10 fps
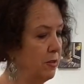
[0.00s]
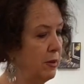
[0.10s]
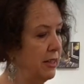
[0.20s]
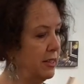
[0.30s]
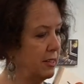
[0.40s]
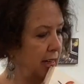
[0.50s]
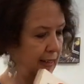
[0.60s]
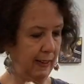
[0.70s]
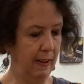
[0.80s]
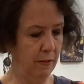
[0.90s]
one that's like
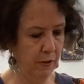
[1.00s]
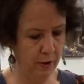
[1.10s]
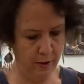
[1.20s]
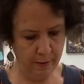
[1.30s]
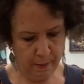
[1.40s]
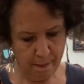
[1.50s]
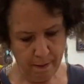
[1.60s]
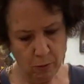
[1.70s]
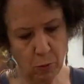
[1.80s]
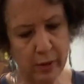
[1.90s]
that of her
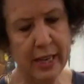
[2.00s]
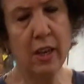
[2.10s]
walking